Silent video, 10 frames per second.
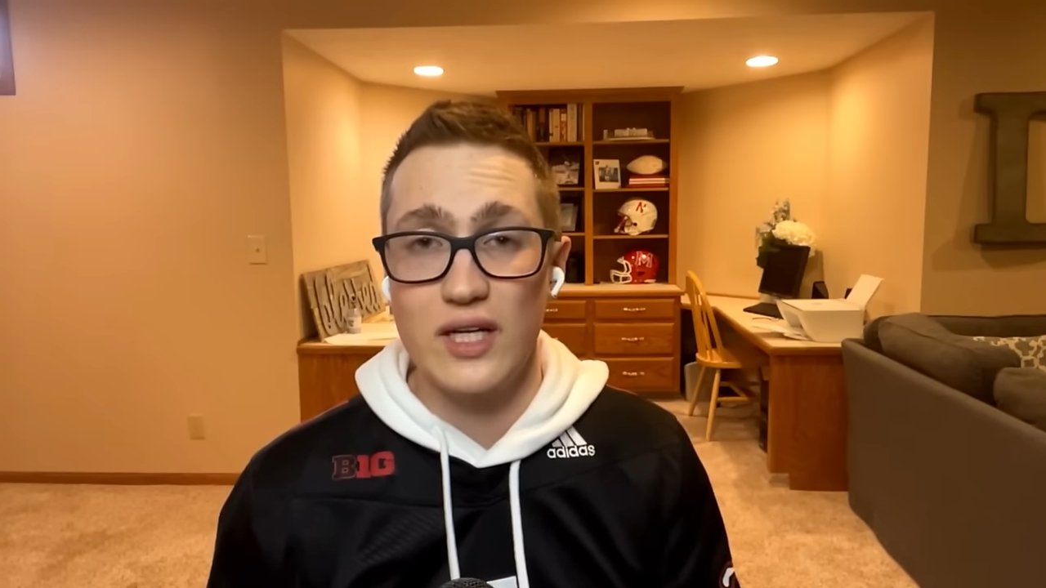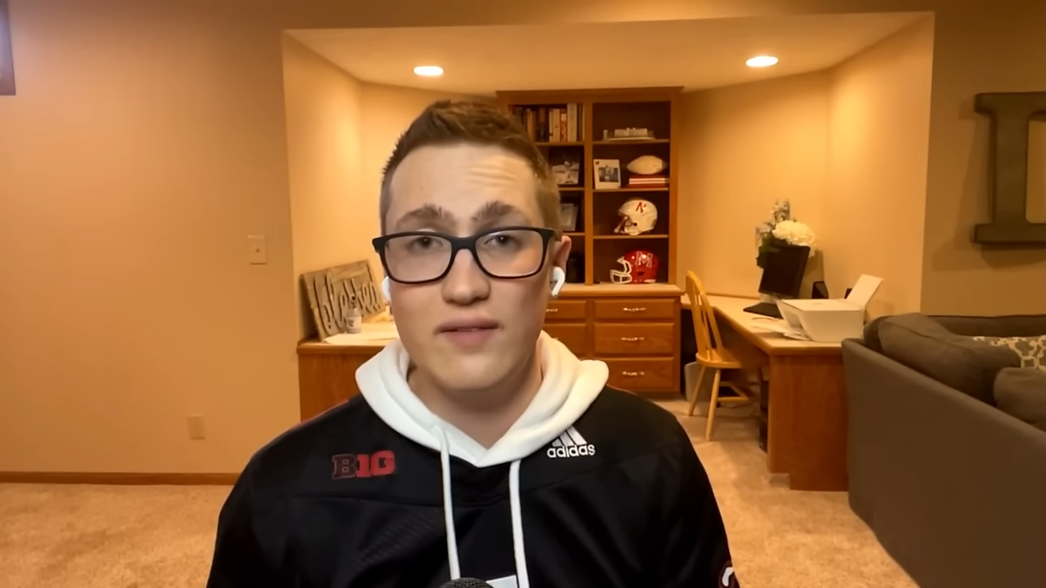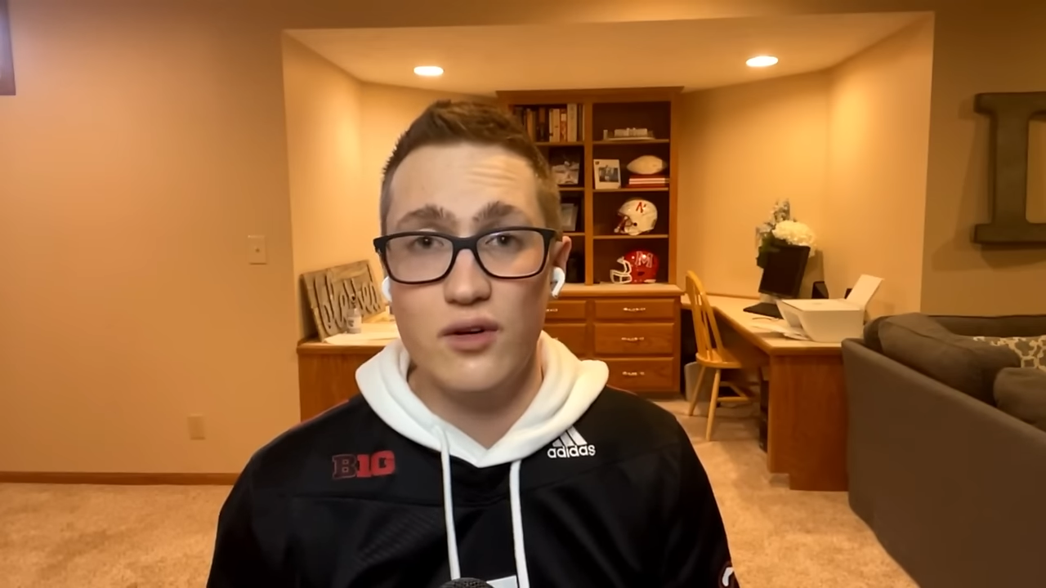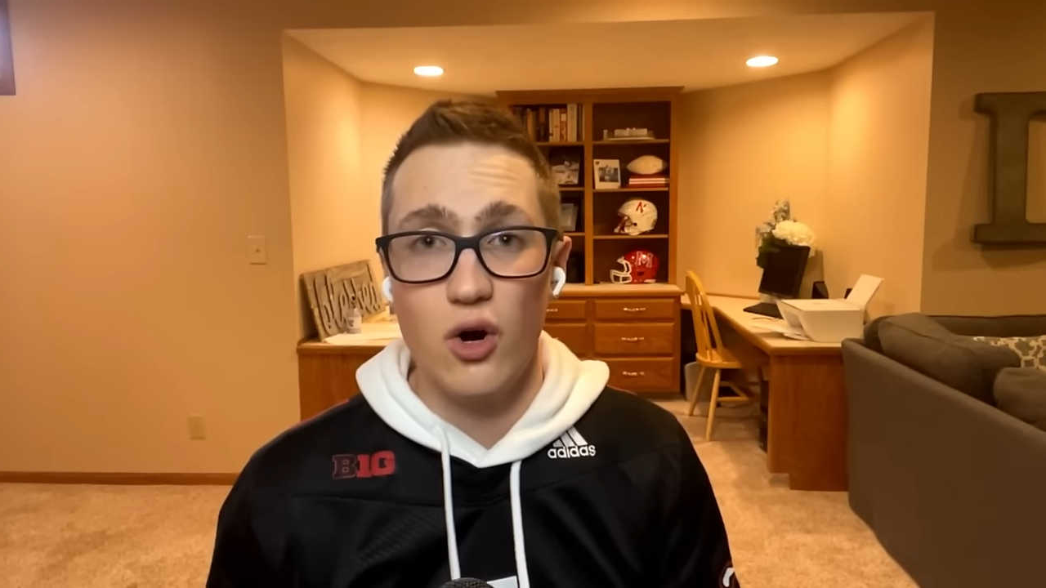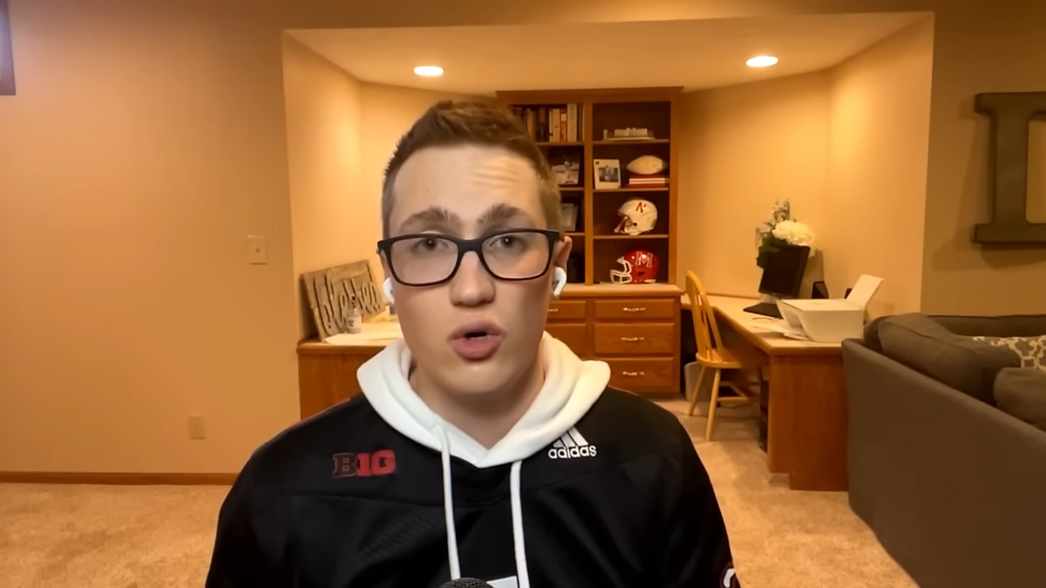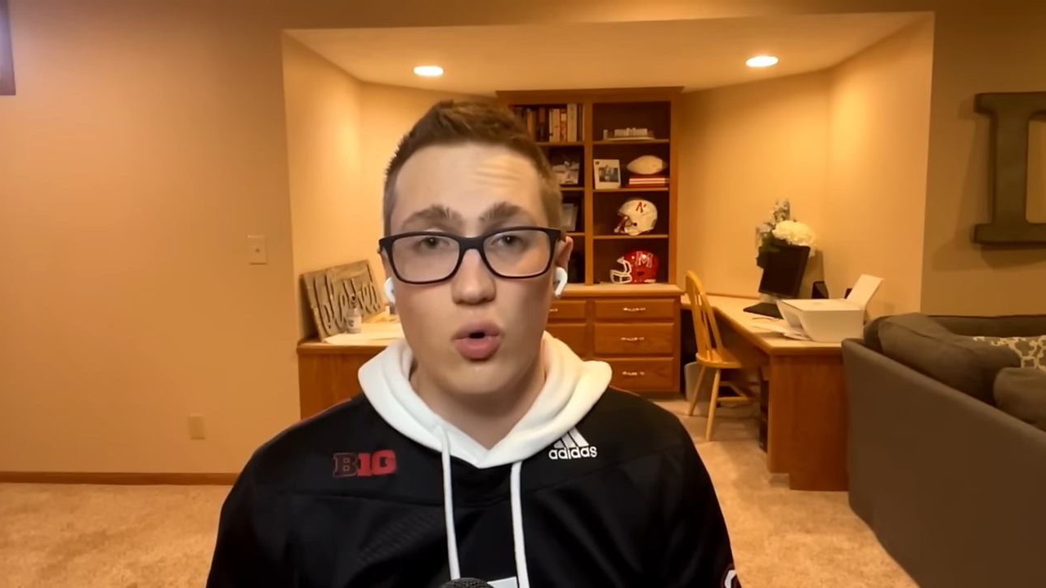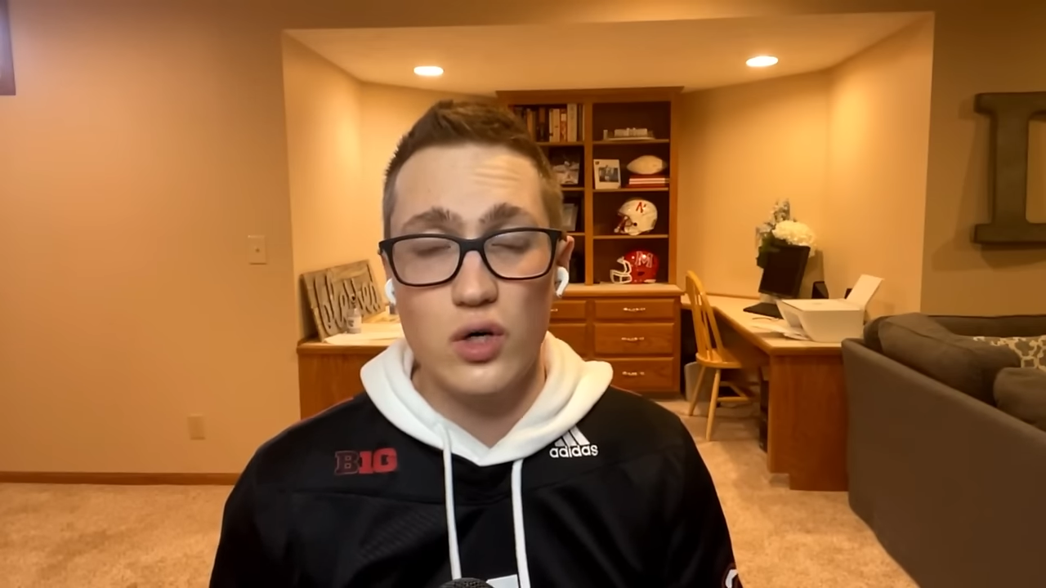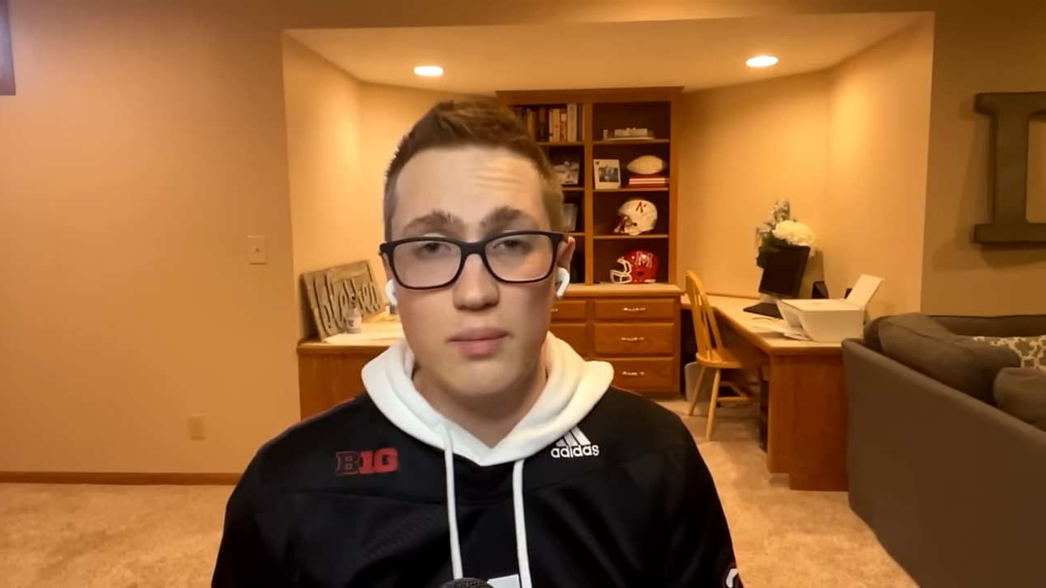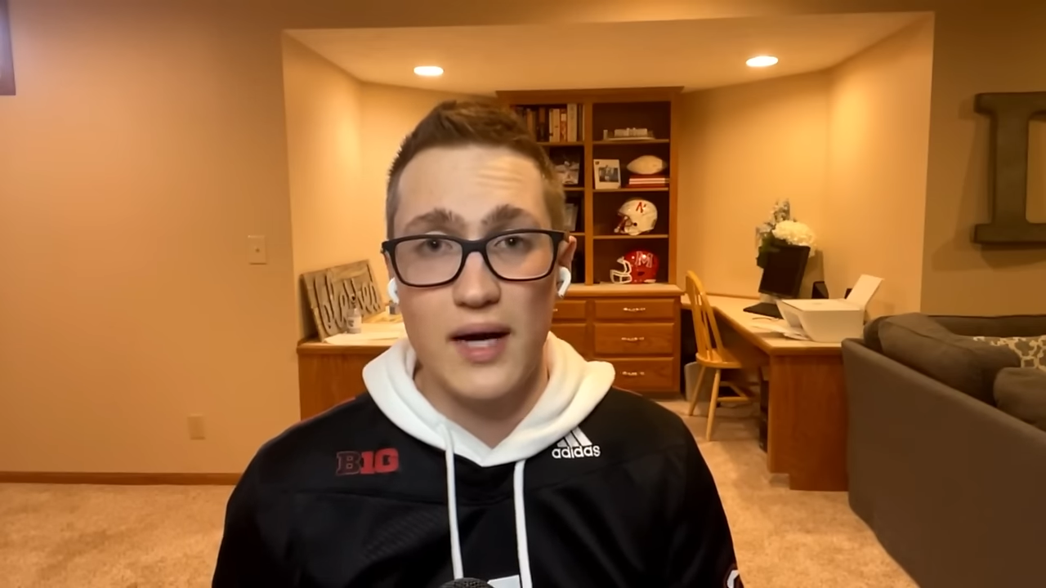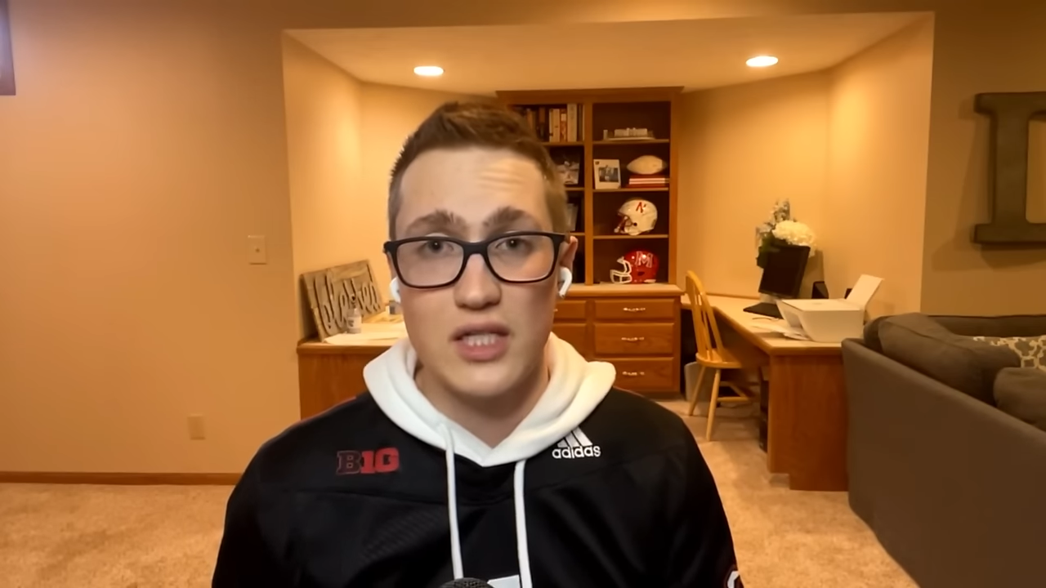even our
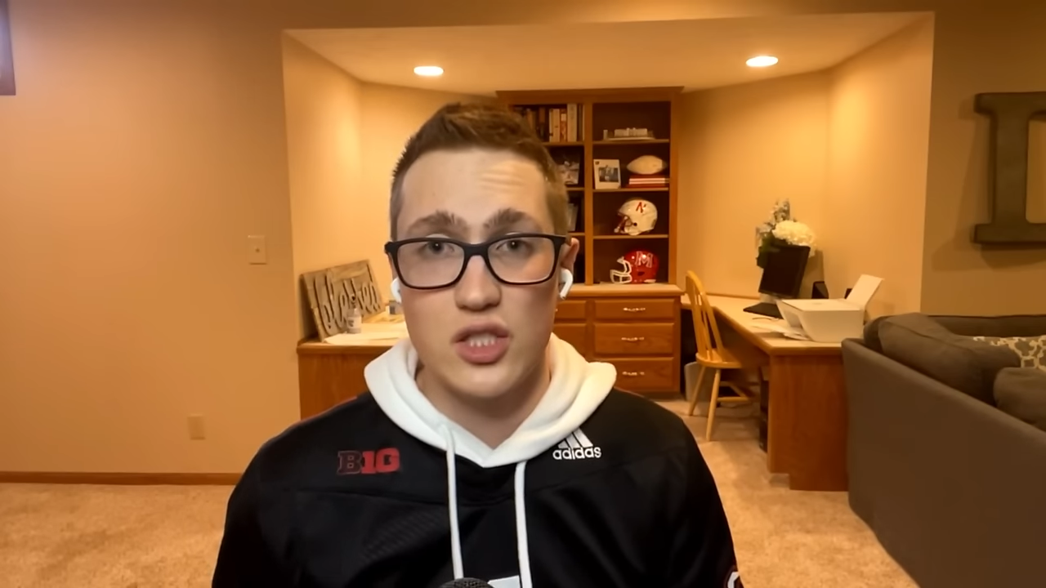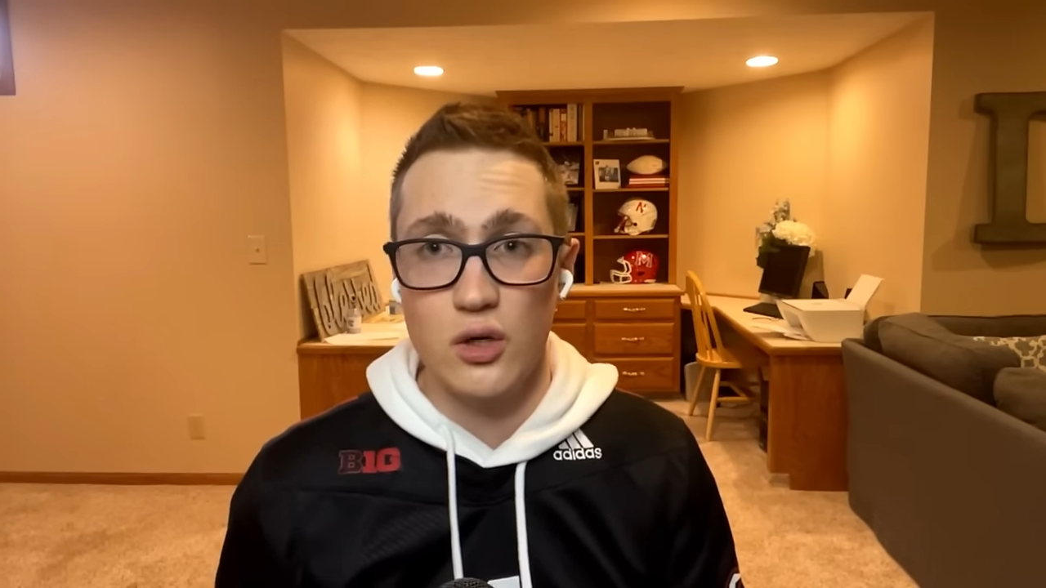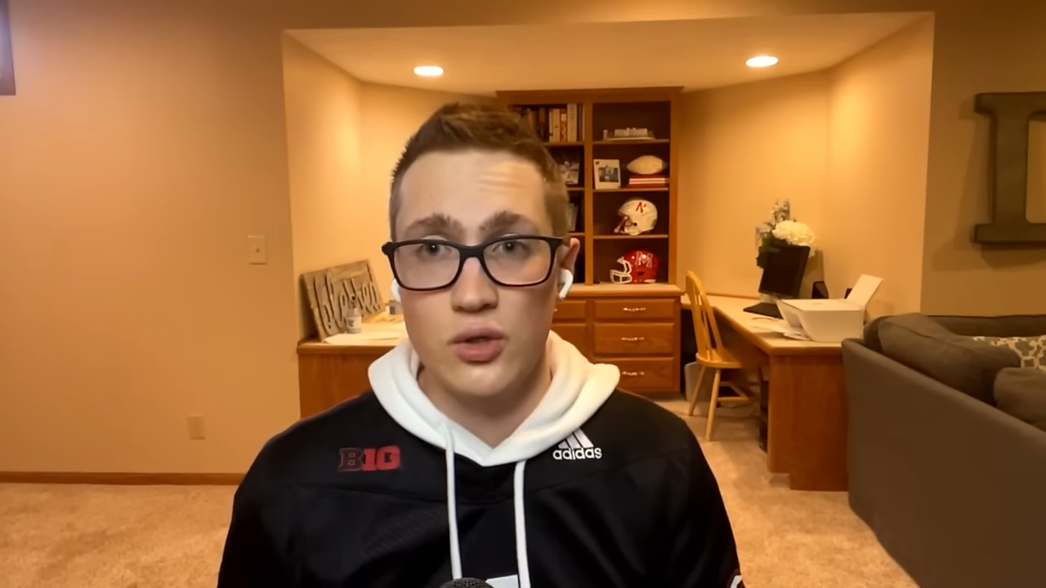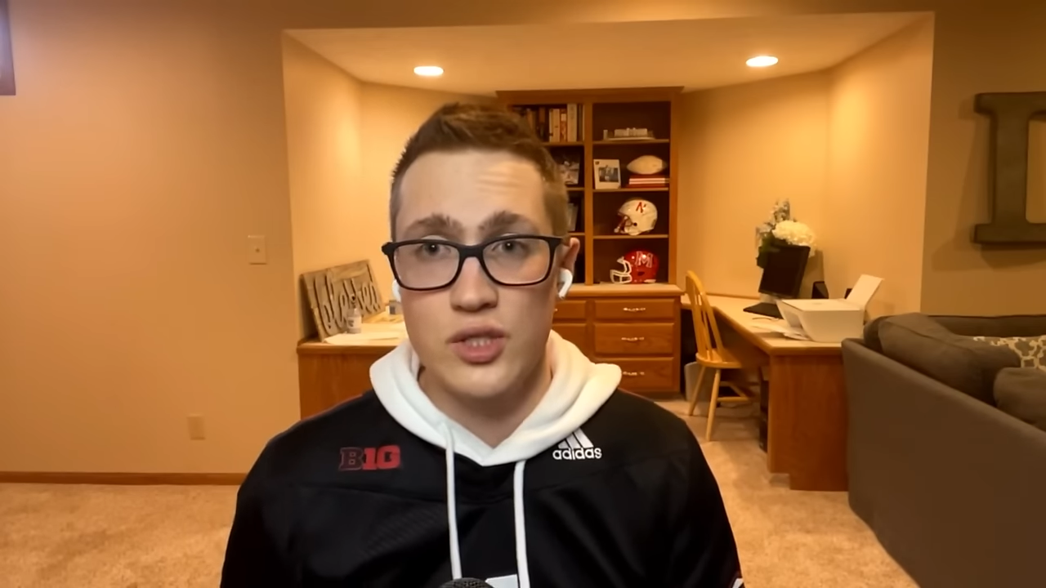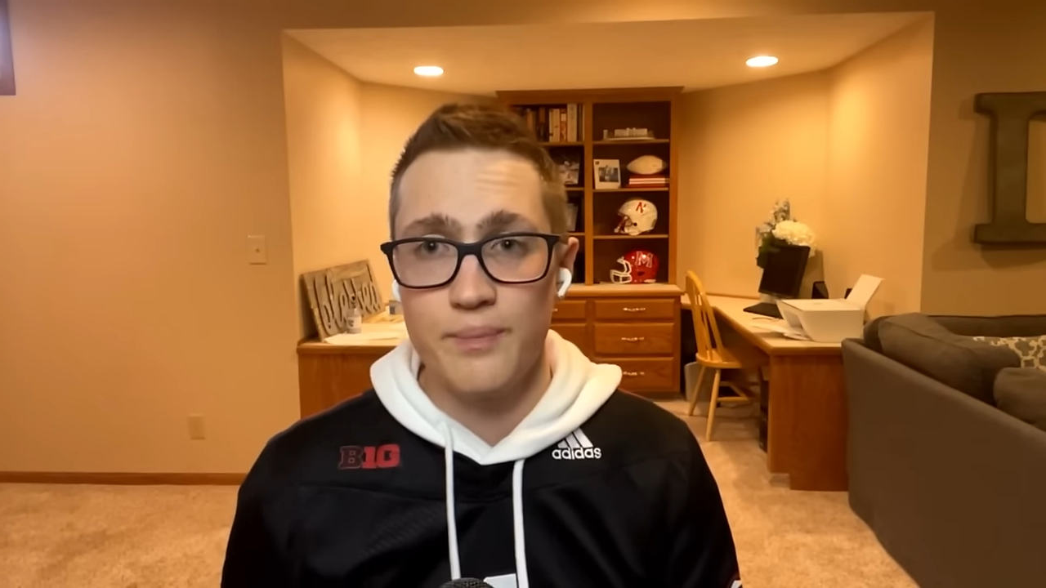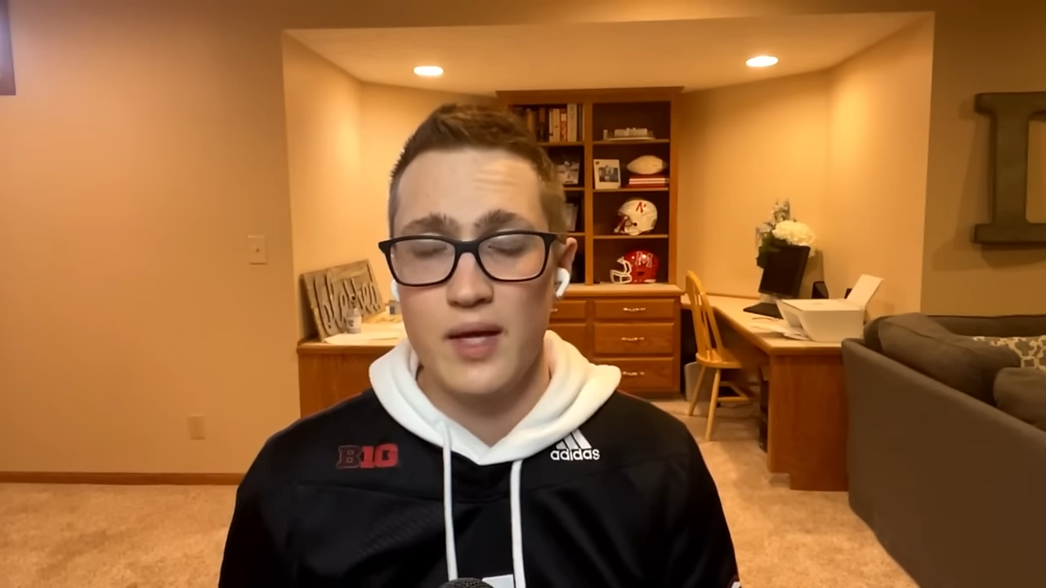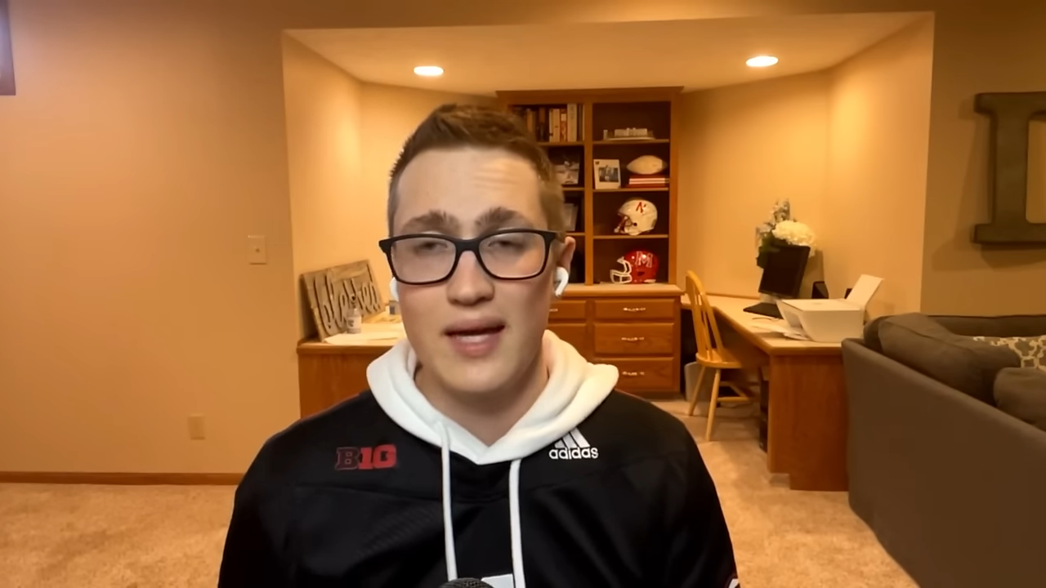quarterbacks coach.